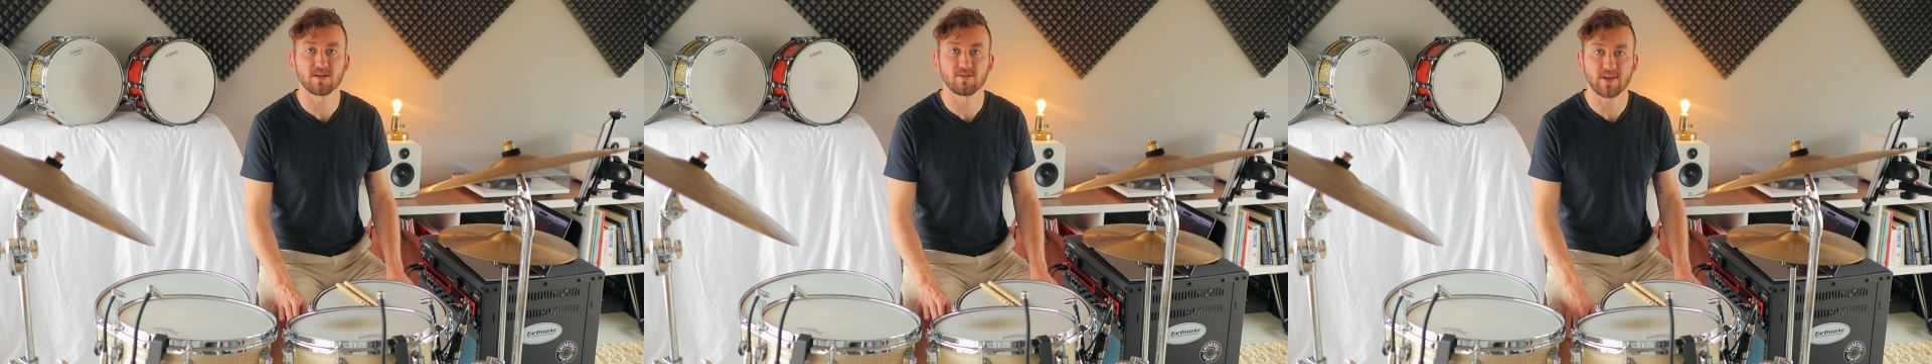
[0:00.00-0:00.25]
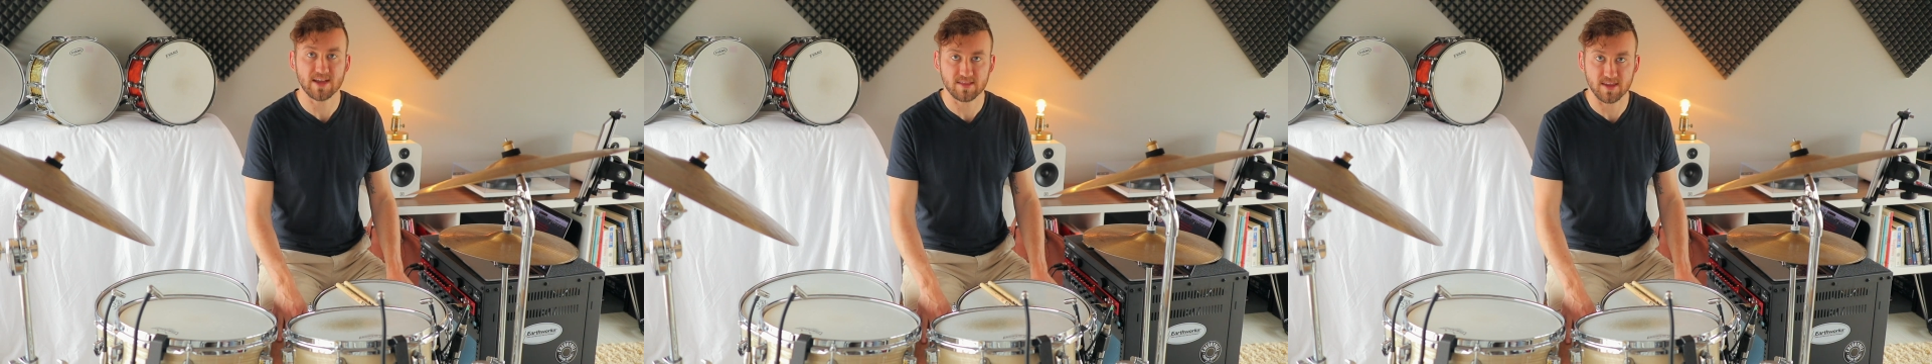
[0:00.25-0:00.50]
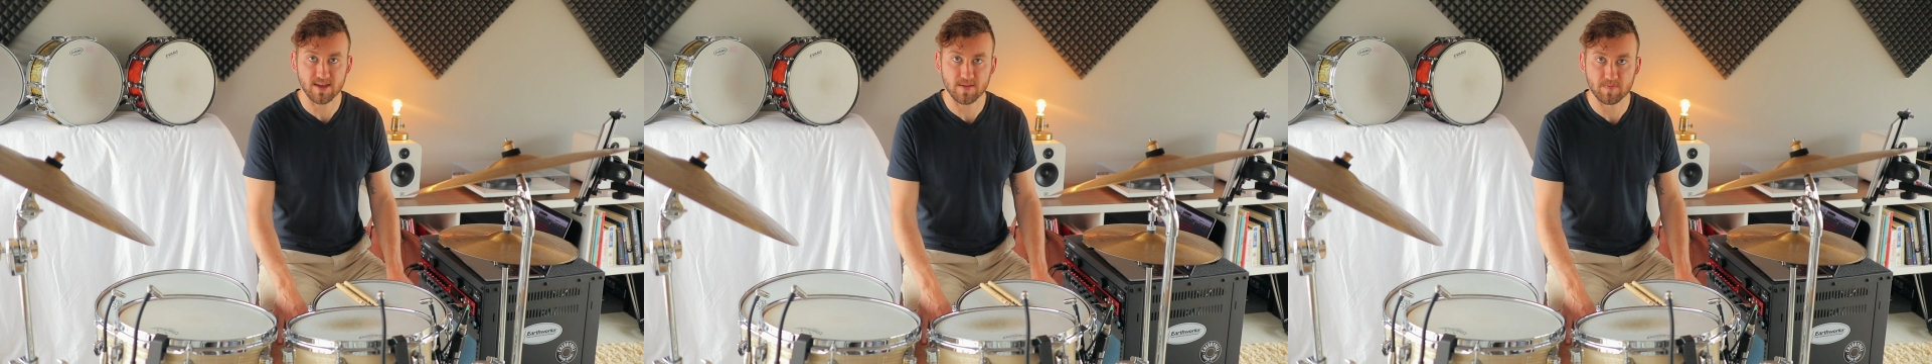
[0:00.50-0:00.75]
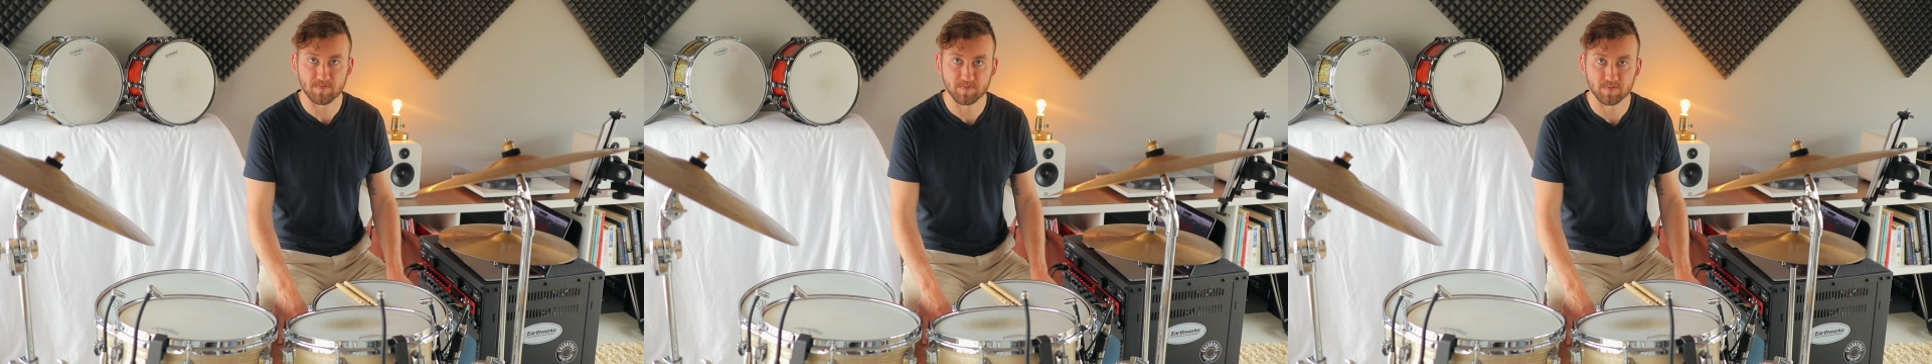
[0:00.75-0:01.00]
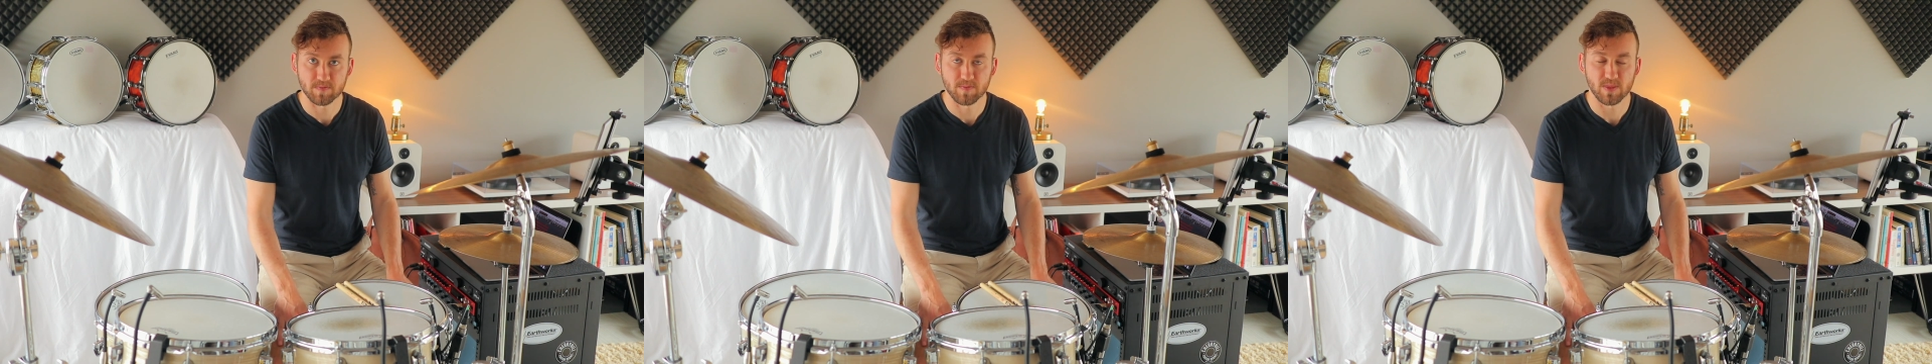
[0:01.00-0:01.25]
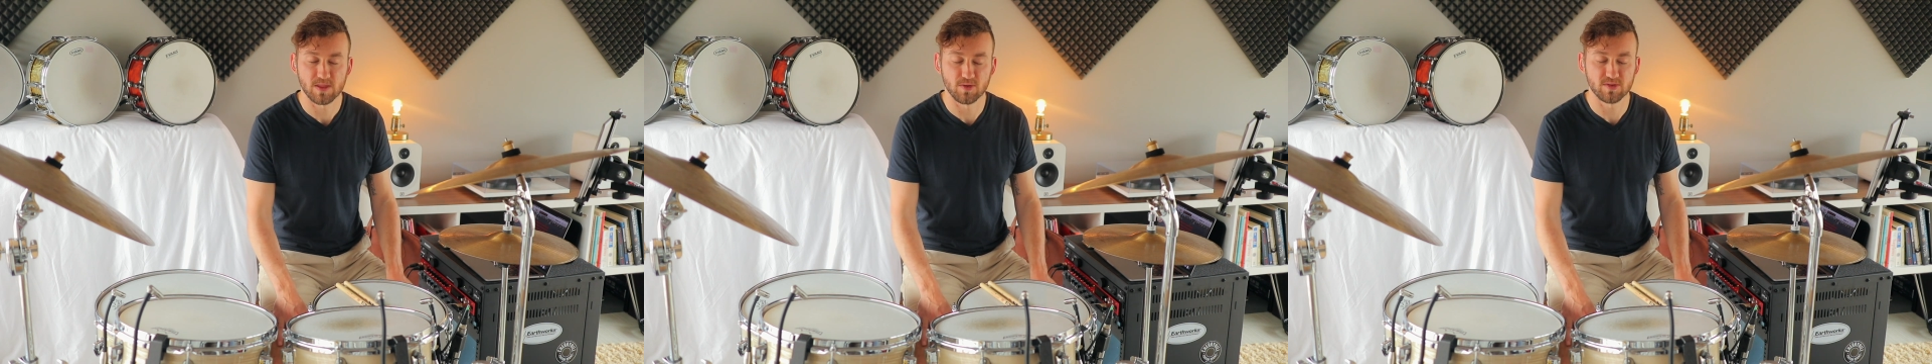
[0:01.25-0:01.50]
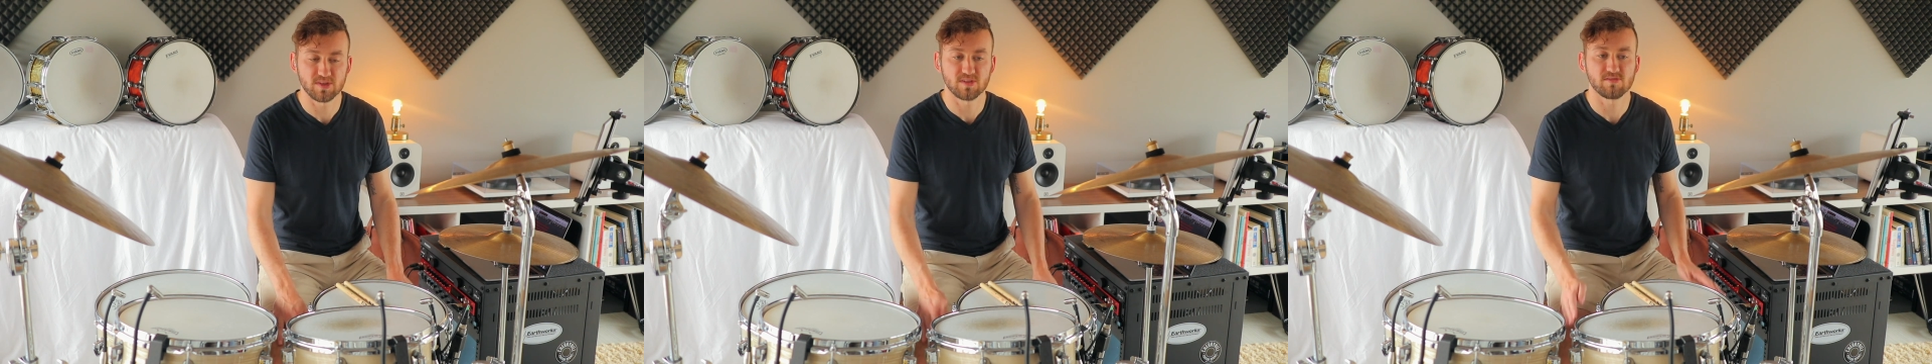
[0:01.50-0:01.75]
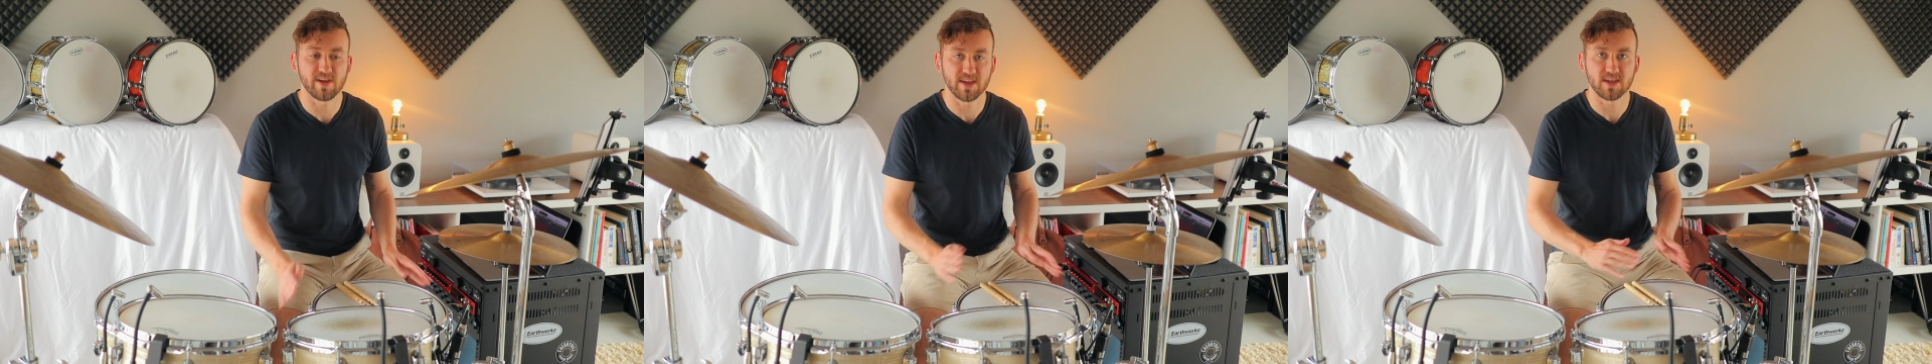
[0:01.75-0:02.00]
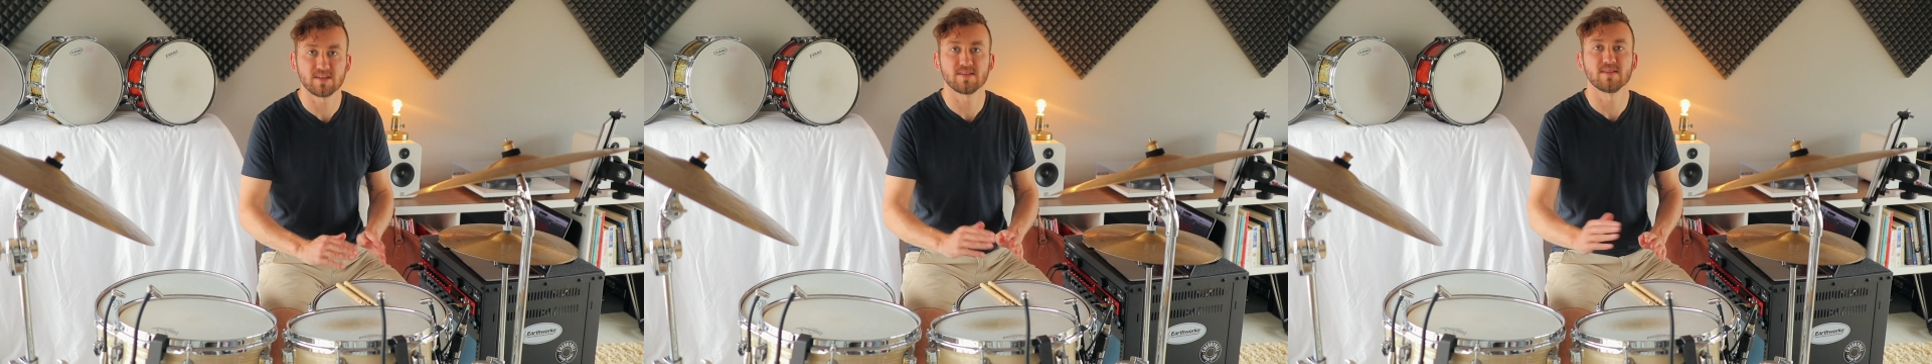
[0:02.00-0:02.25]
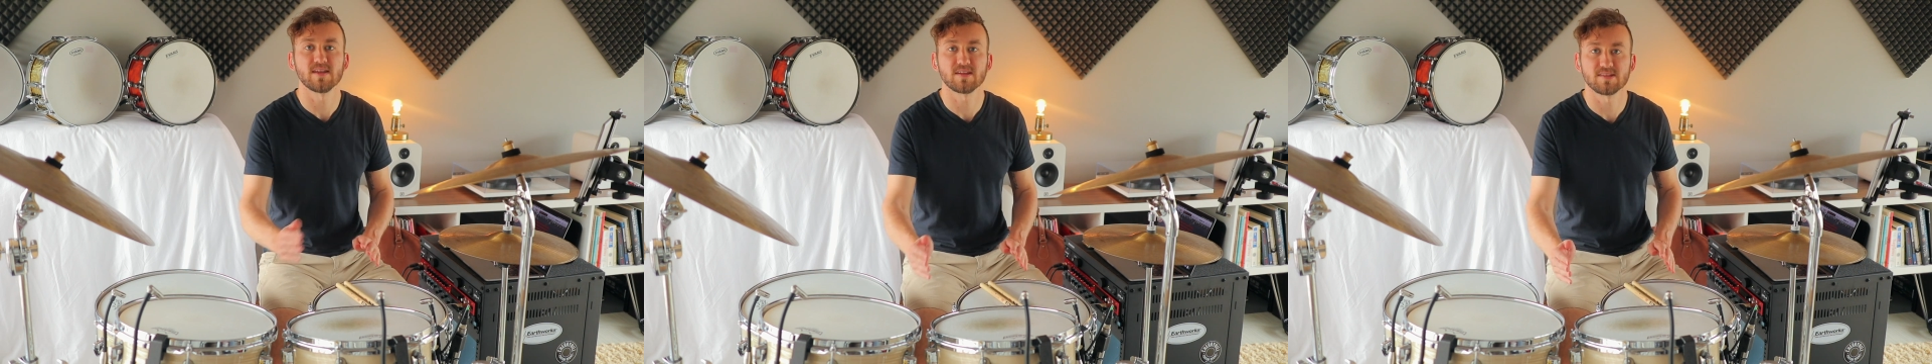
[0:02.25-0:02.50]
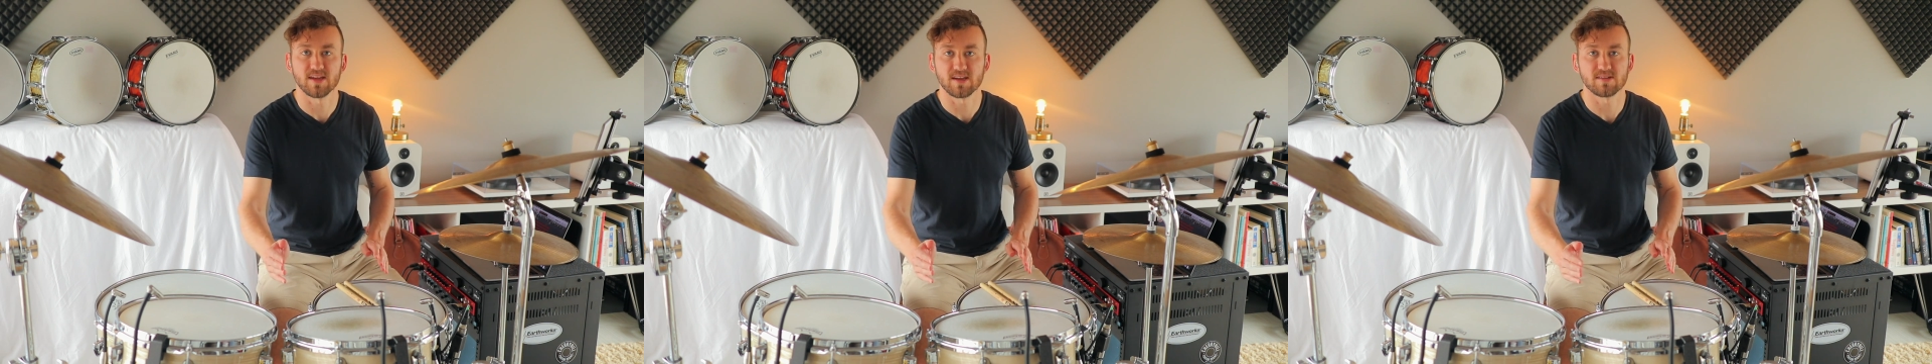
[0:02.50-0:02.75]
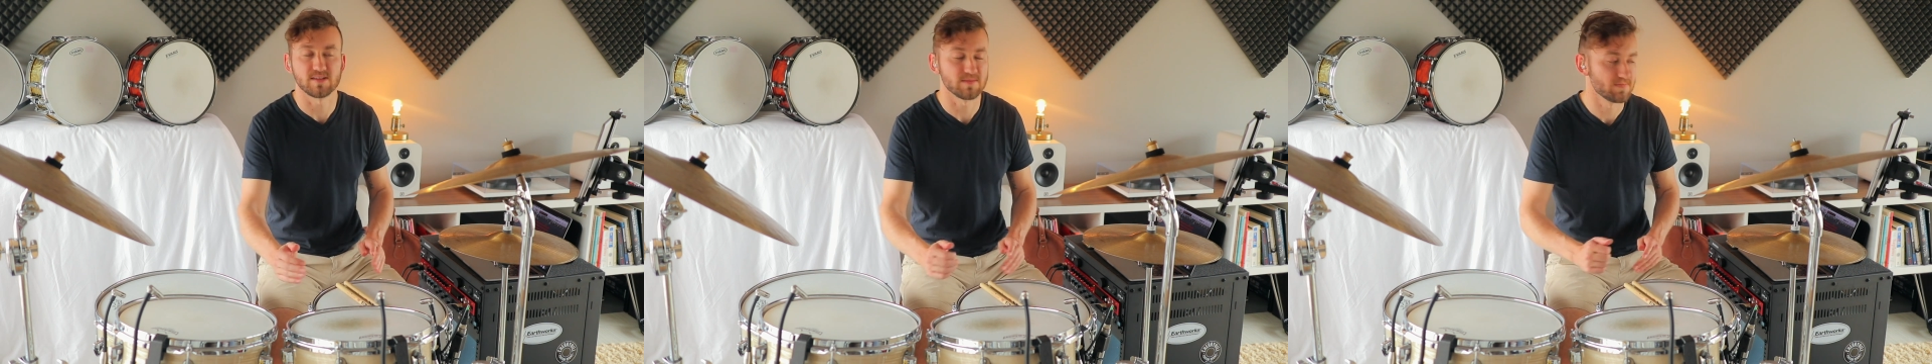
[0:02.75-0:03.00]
correctly. Don't just try and get to the next section.